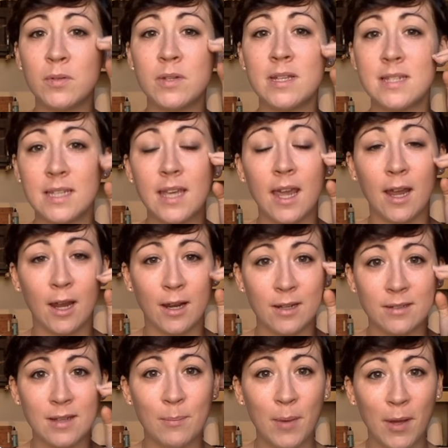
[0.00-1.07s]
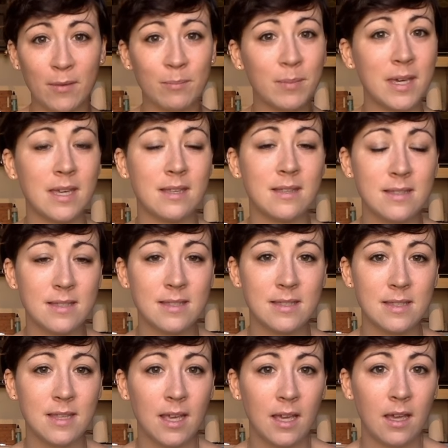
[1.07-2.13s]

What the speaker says: need to care about bees.